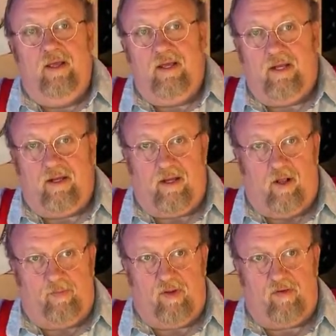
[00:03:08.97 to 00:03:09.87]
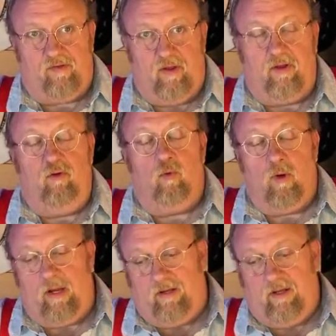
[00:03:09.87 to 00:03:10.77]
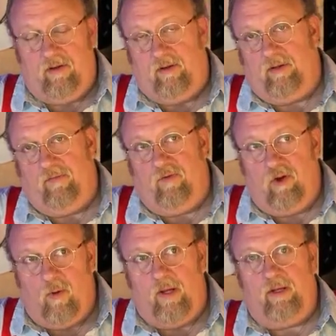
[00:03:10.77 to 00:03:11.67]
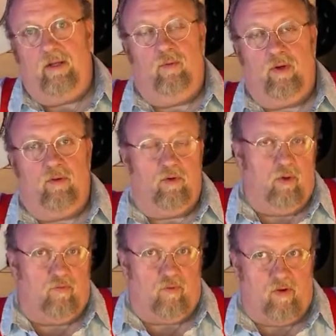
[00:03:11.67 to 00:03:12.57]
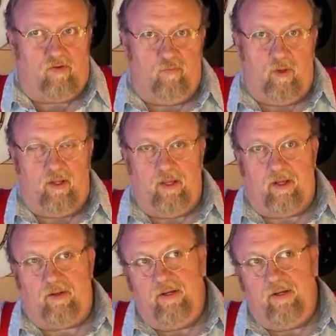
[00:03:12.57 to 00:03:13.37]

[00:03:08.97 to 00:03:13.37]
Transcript: And it helps us a great deal. You have no idea what it will do for us if we can get...